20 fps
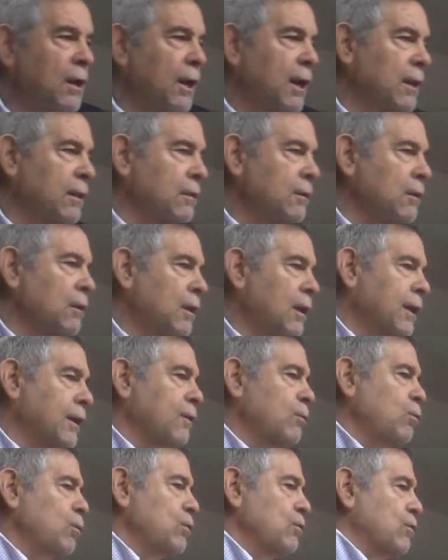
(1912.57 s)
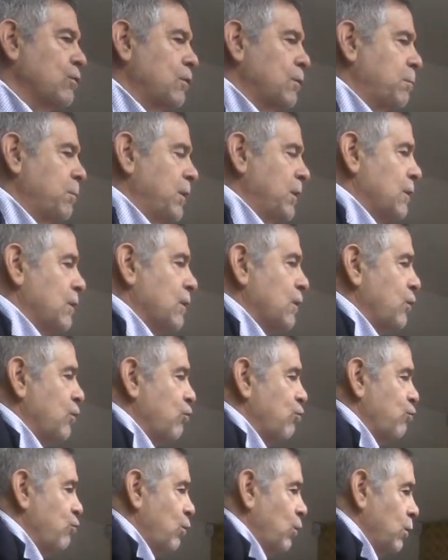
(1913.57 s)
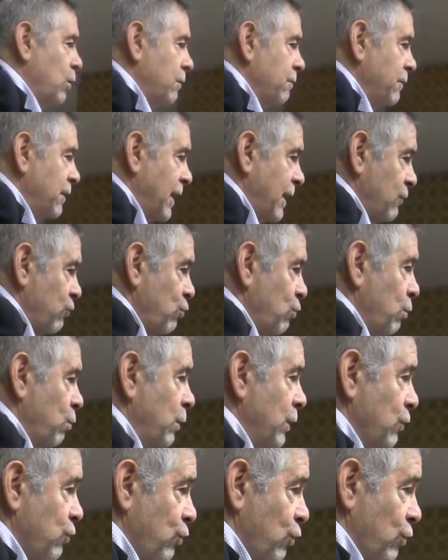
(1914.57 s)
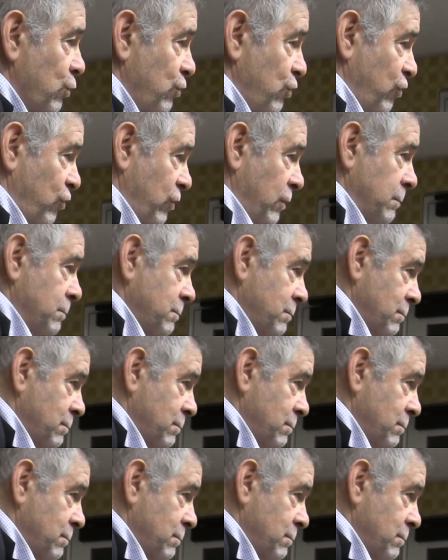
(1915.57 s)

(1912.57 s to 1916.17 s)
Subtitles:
and the like was going to be in the control of natural resources.